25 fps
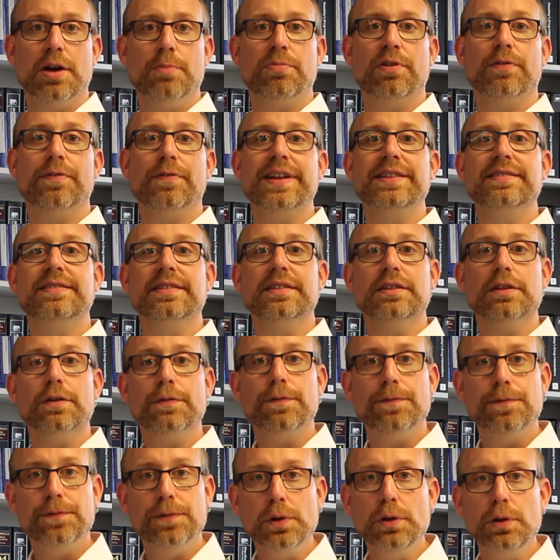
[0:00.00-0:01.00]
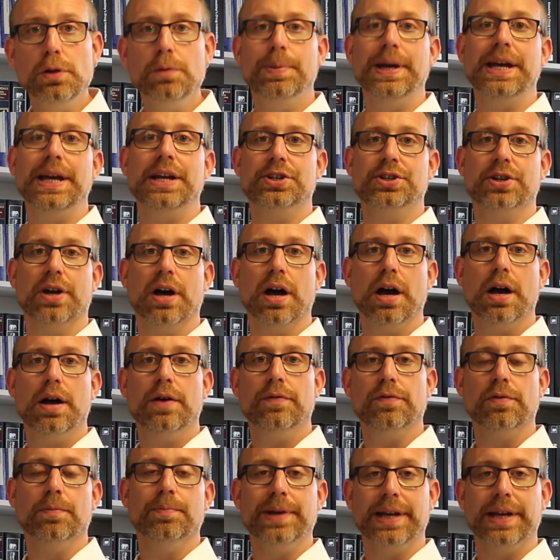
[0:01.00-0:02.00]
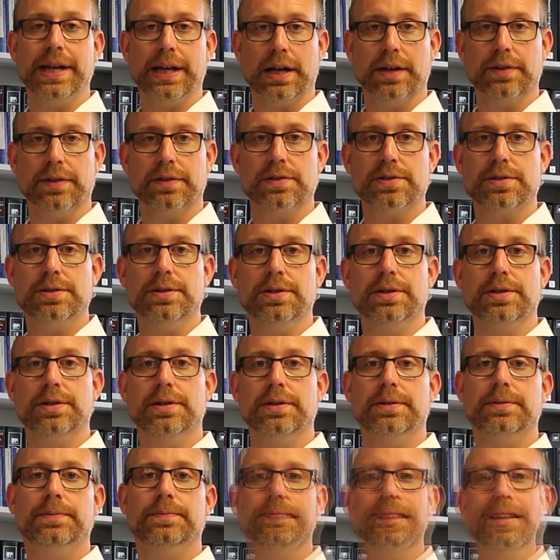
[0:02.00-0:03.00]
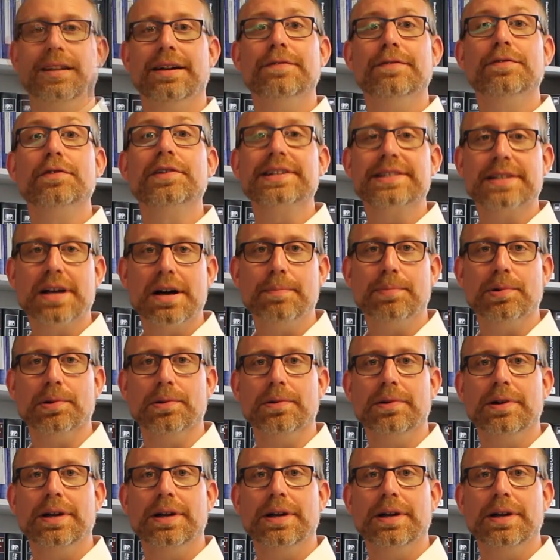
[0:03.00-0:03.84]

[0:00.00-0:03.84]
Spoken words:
preventing the full picture from being understood. For example,